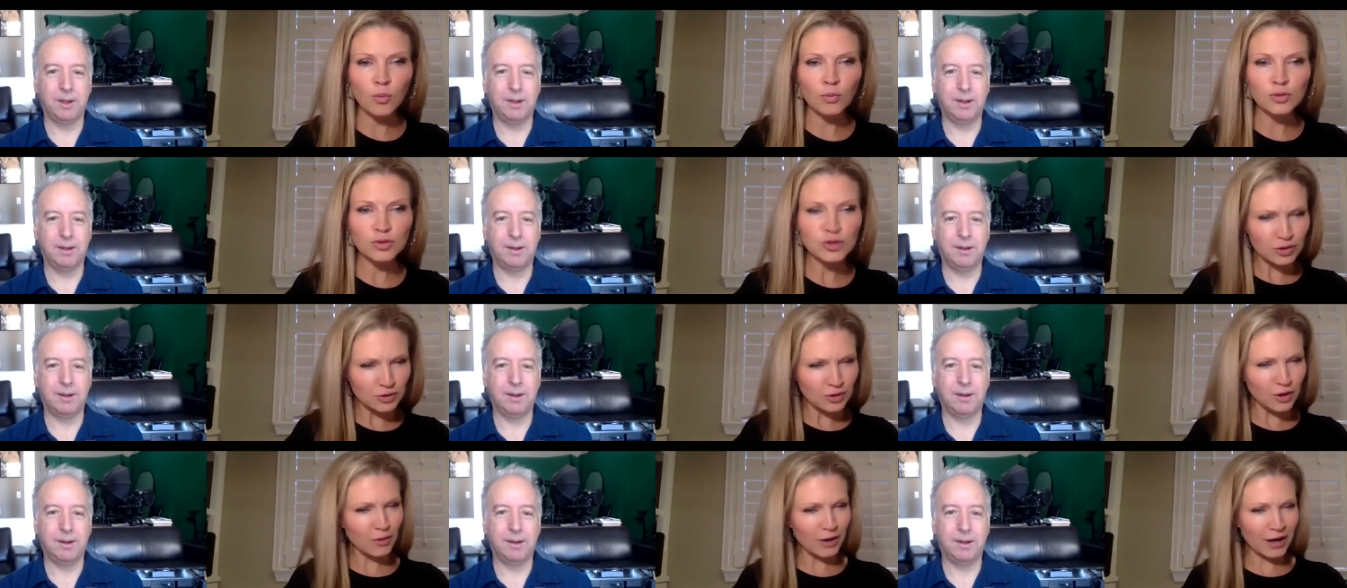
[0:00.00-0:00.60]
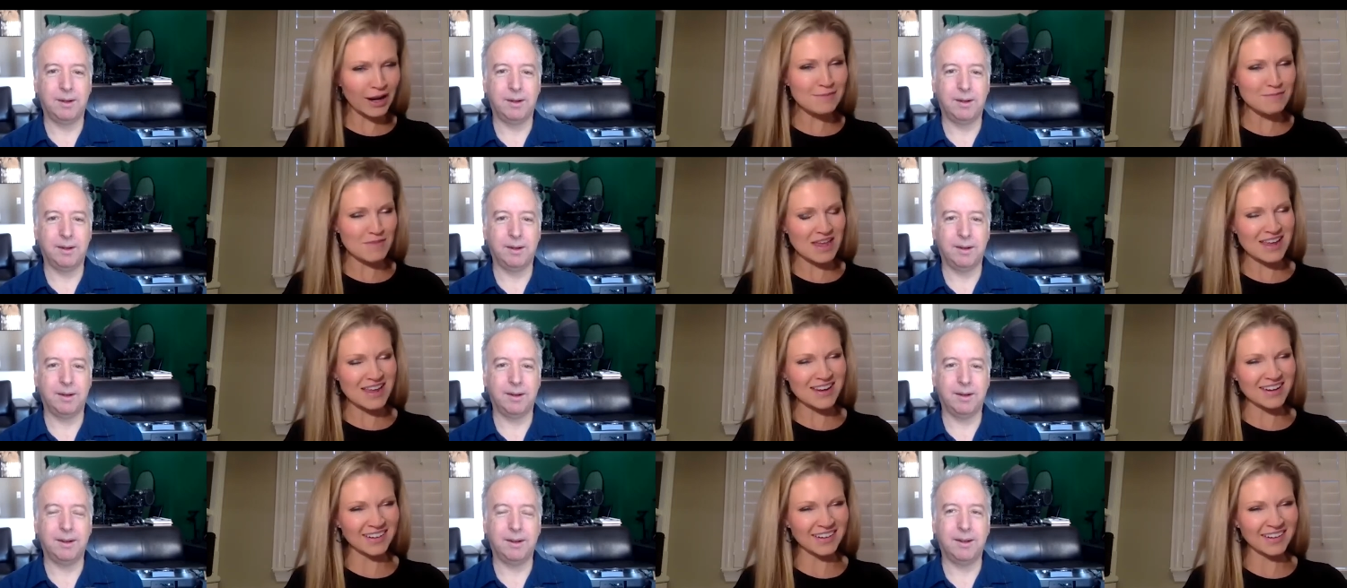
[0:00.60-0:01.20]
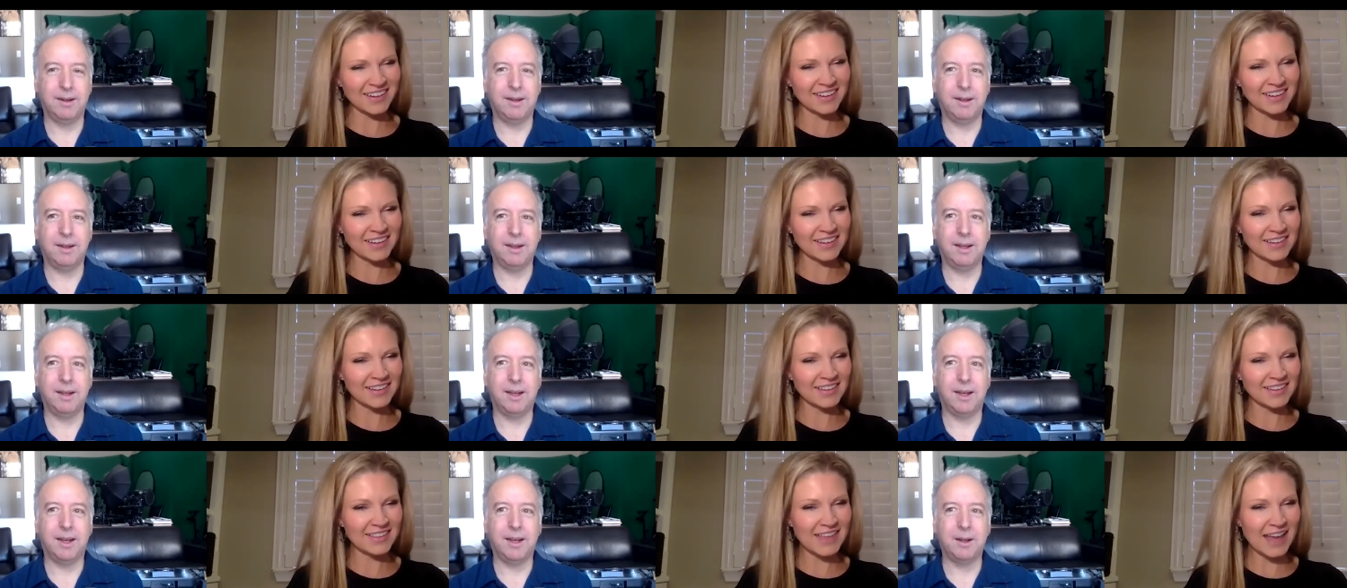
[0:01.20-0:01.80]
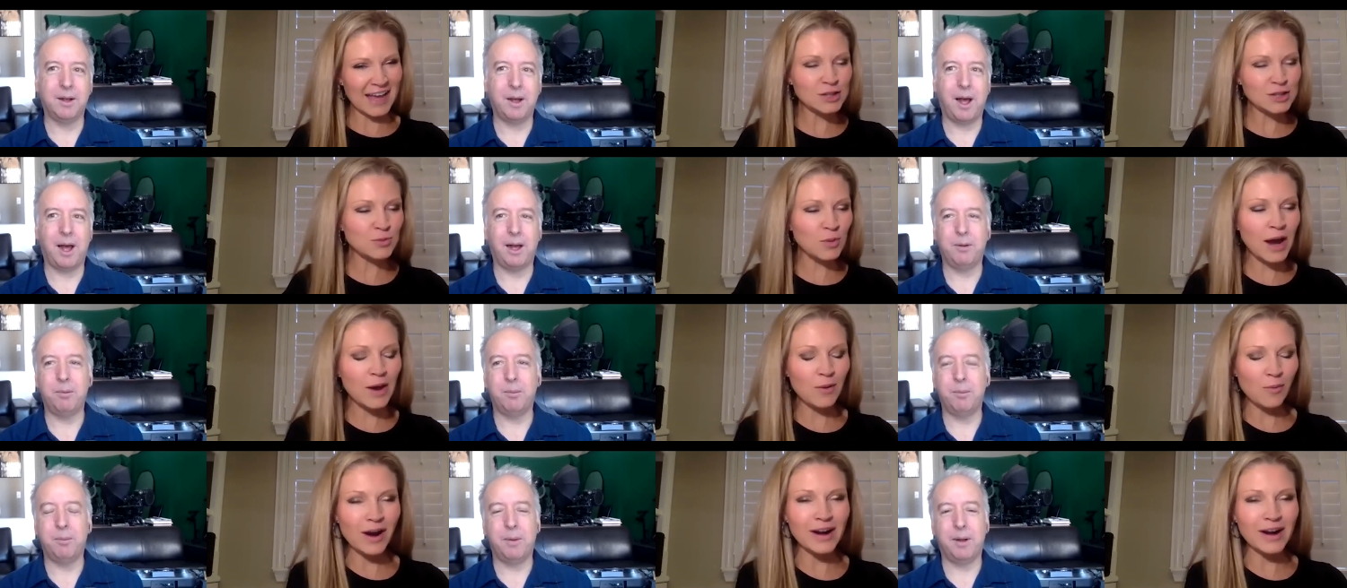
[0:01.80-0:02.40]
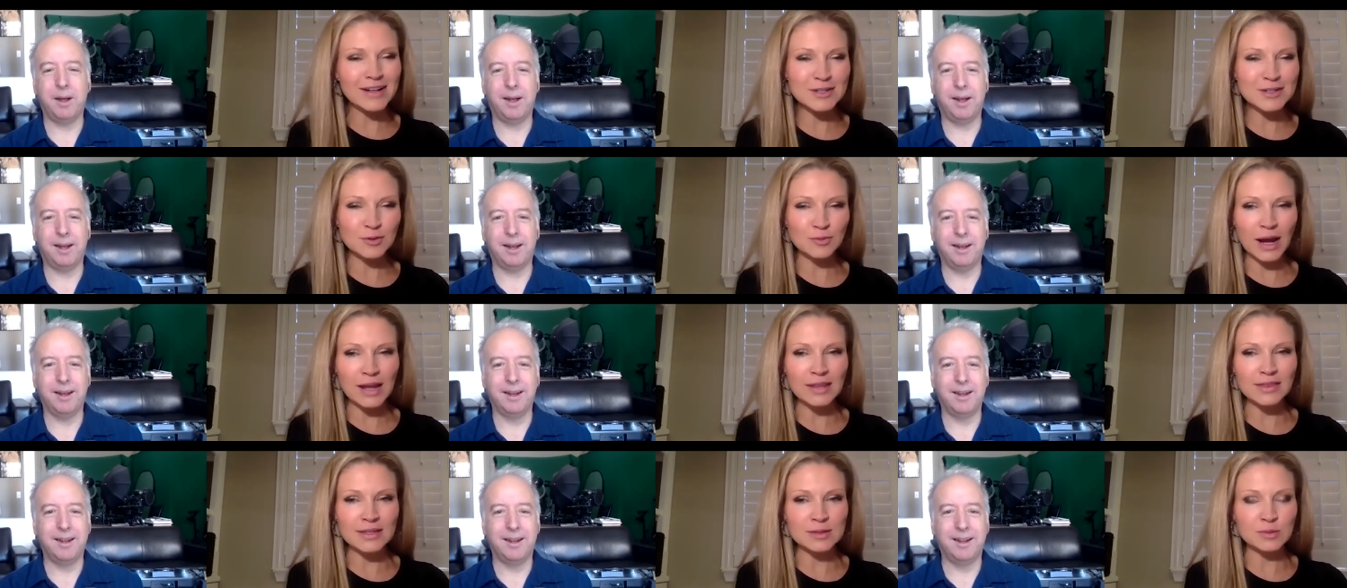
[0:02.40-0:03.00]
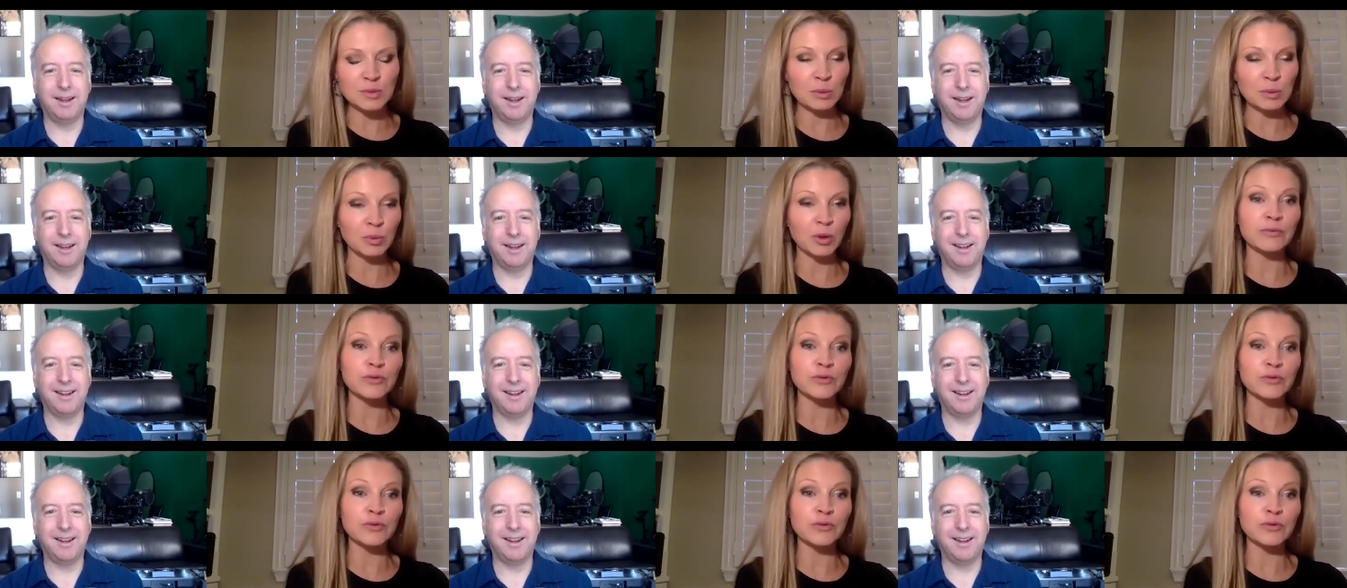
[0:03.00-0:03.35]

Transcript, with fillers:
Speaker 1: Do you know what I mean? Yeah. That's uh, what I wanted to write these people.